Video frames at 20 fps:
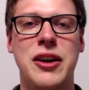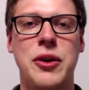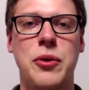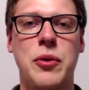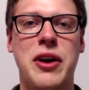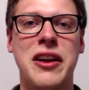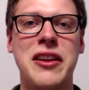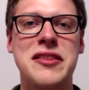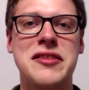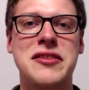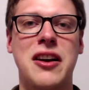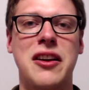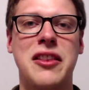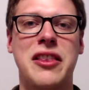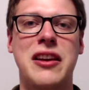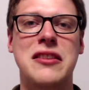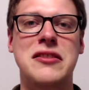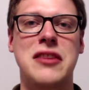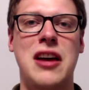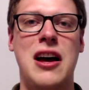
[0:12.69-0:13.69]
We're going to start
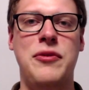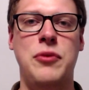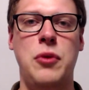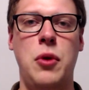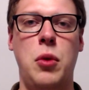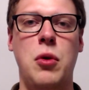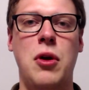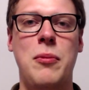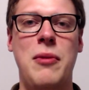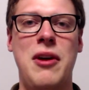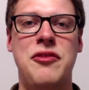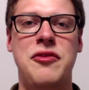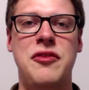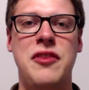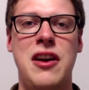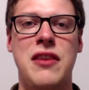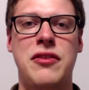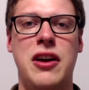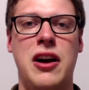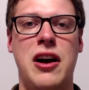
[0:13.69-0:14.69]
things off with one of my
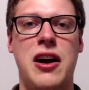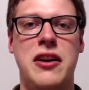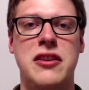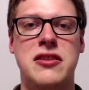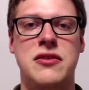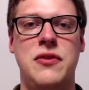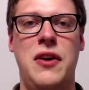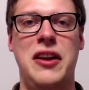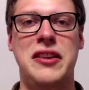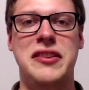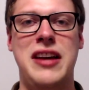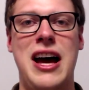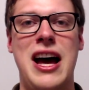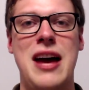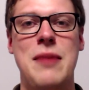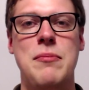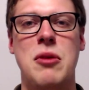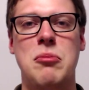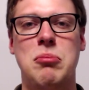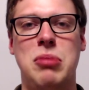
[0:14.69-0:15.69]
favorite cards of all time,